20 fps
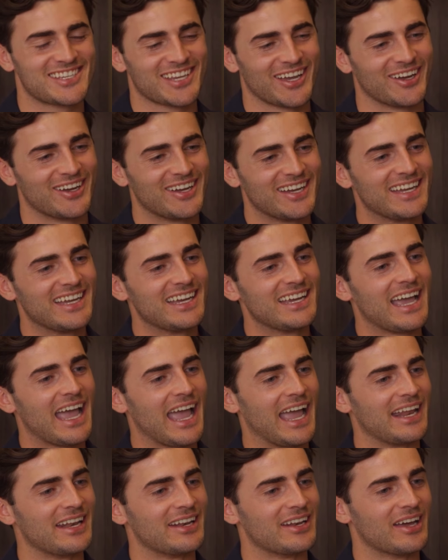So,
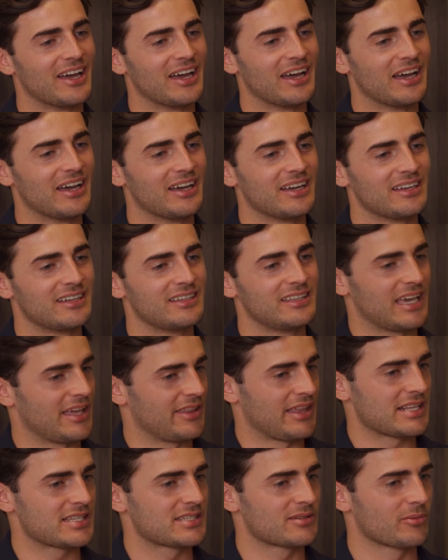and
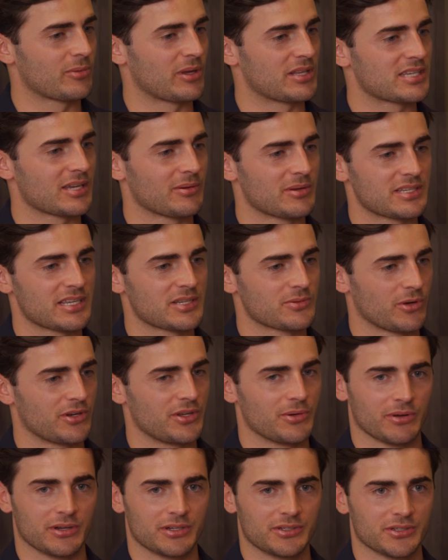that's when someone says,
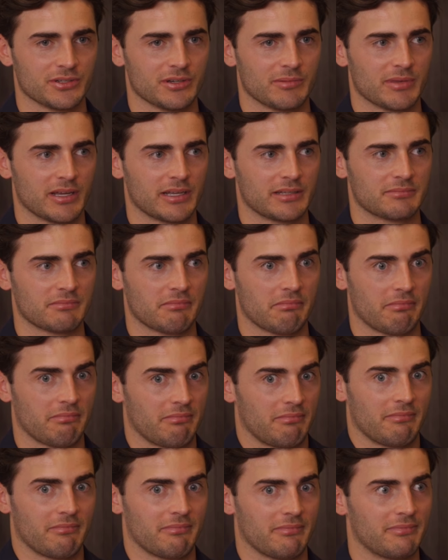what do you want to do? I'm like,
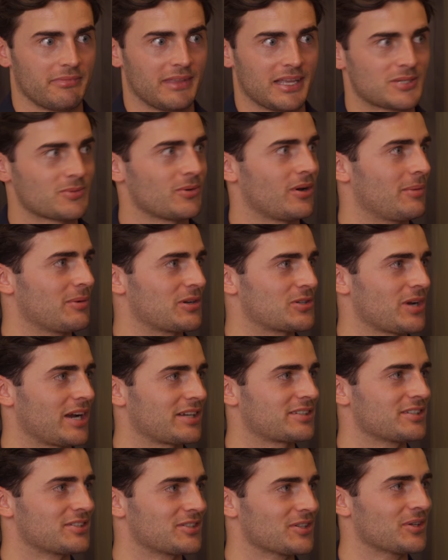that's what I'm
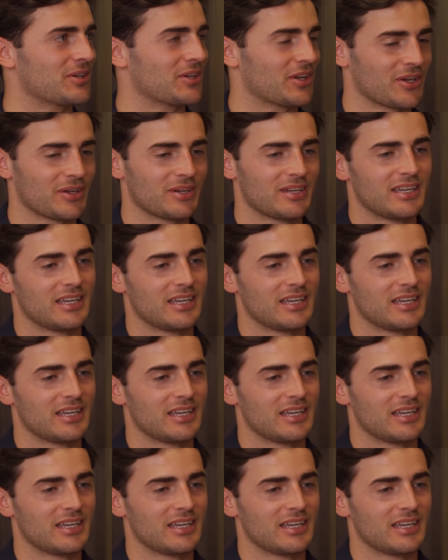attracted to, you know?